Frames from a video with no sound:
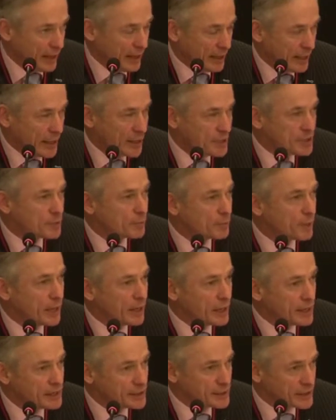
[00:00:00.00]

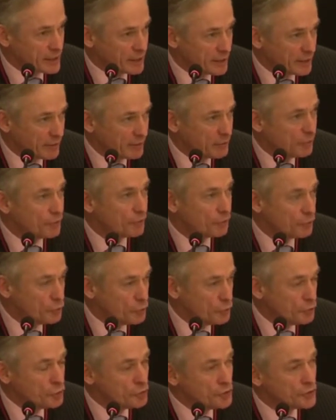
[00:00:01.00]
enterprise, in
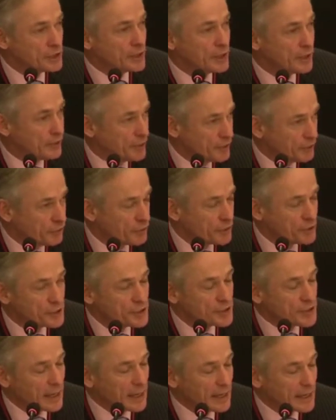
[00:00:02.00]
food, in different
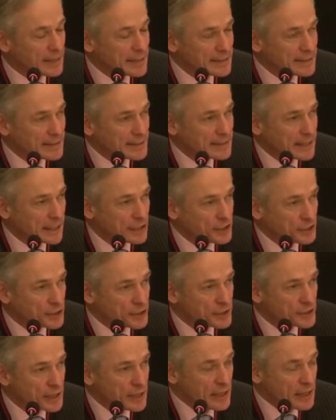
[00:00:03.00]

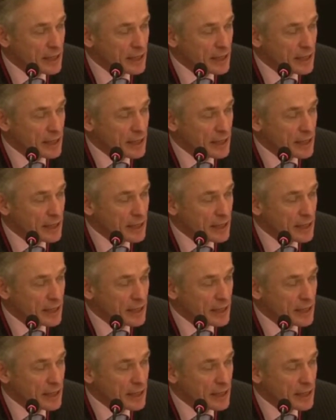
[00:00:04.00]
sectors.